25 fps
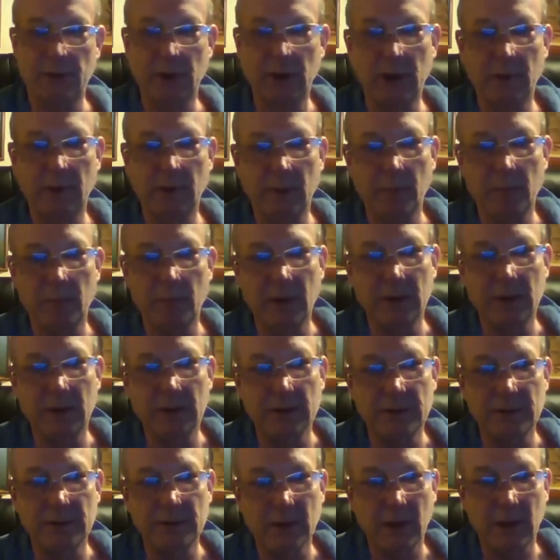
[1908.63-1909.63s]
cubic
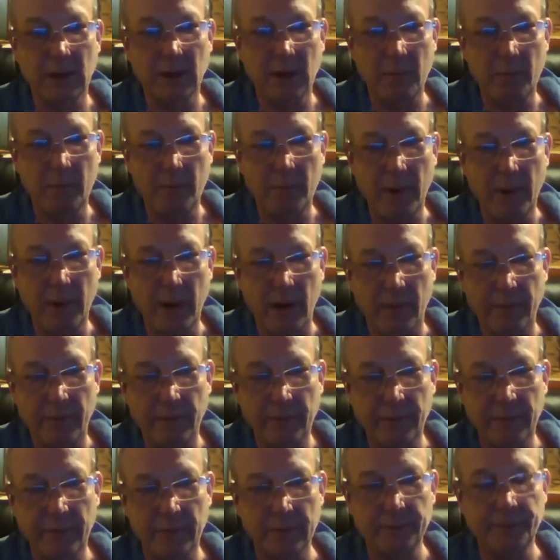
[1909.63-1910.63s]
meters and above,
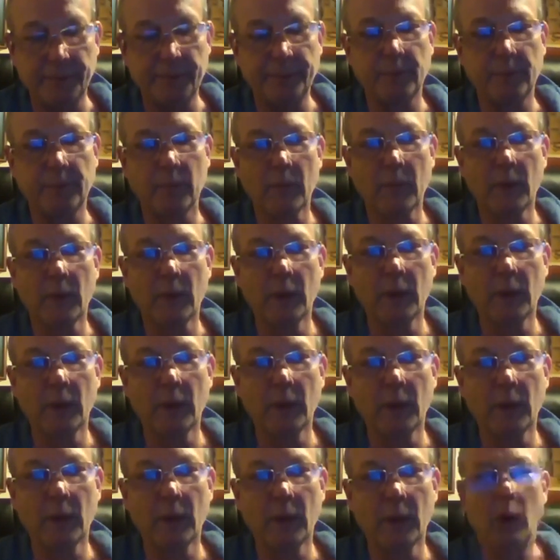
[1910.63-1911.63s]

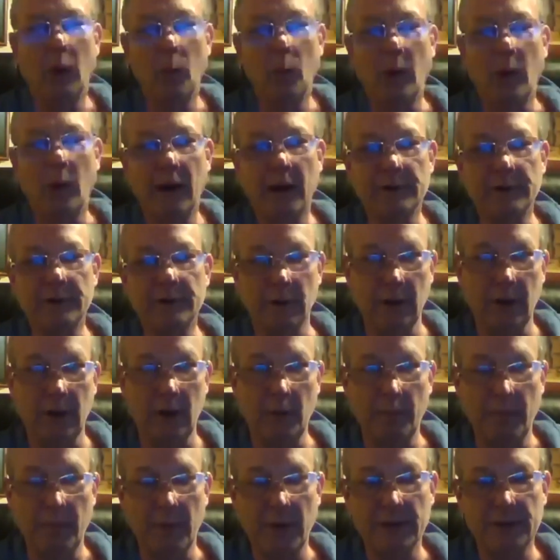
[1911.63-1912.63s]
whereas
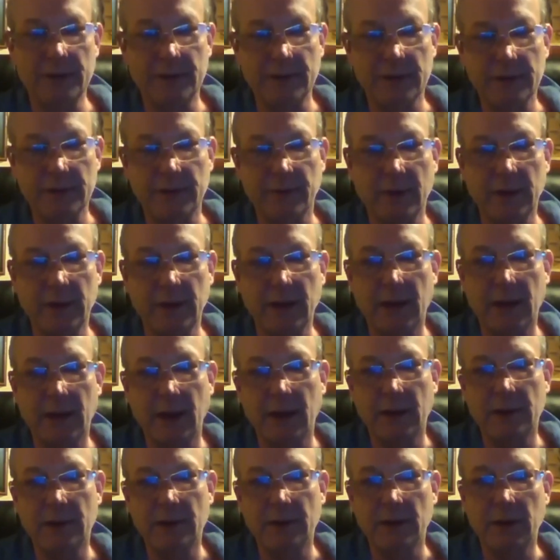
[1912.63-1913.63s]
ministers have
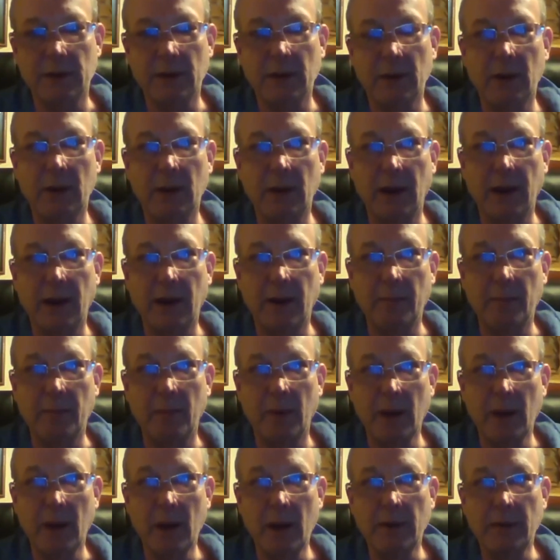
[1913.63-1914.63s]
indicated
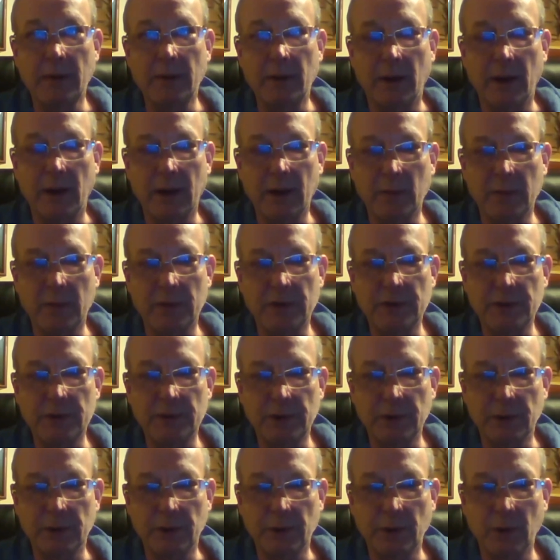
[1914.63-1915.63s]
that they wish
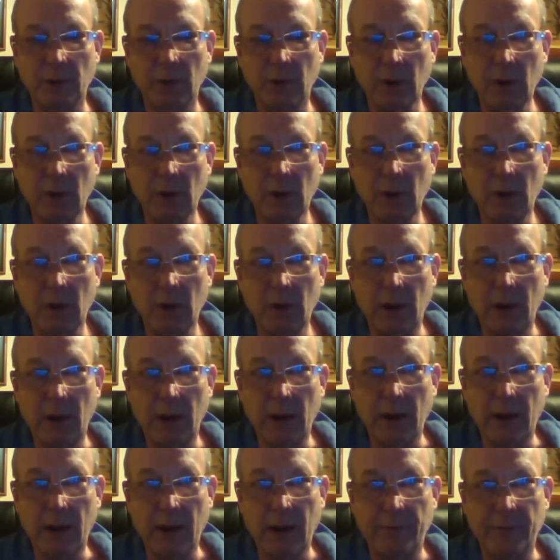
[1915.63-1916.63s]
to
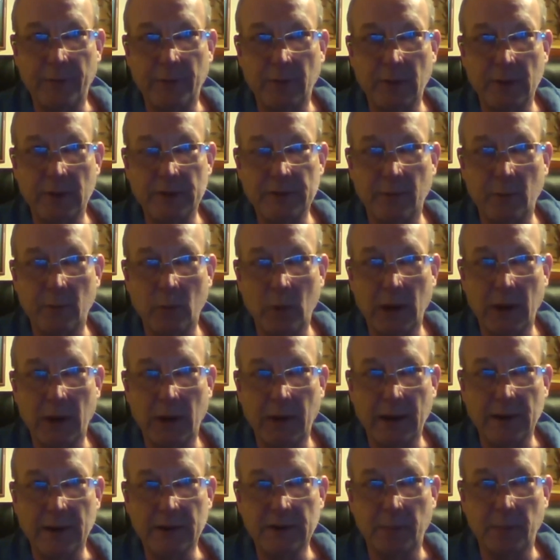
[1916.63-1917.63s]
have the Reservoir
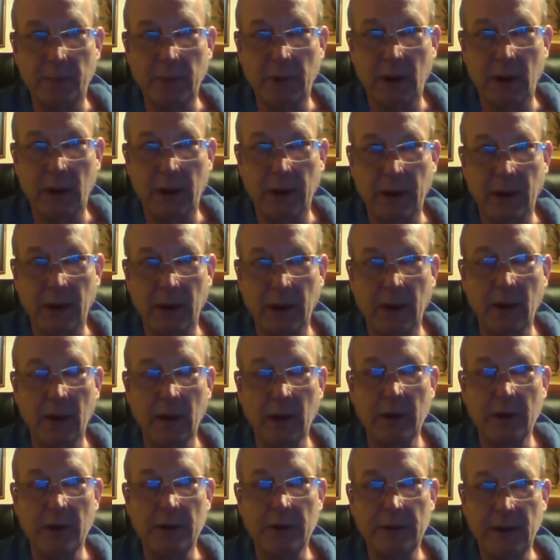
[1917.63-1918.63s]
Act applying
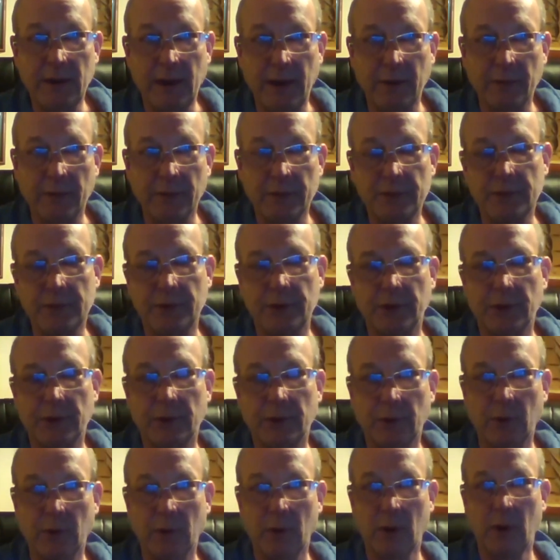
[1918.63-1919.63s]
down
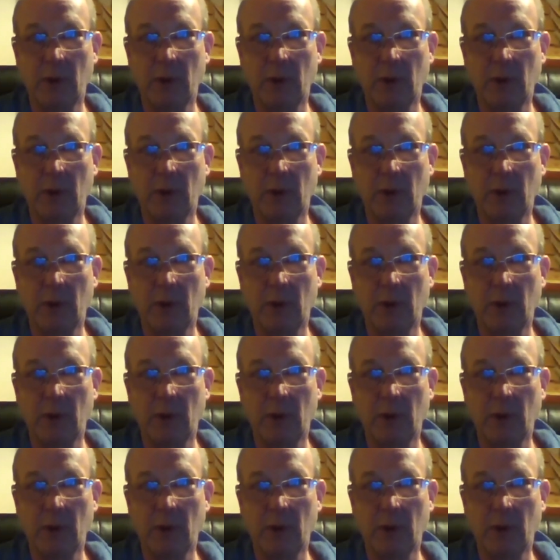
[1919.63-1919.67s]
to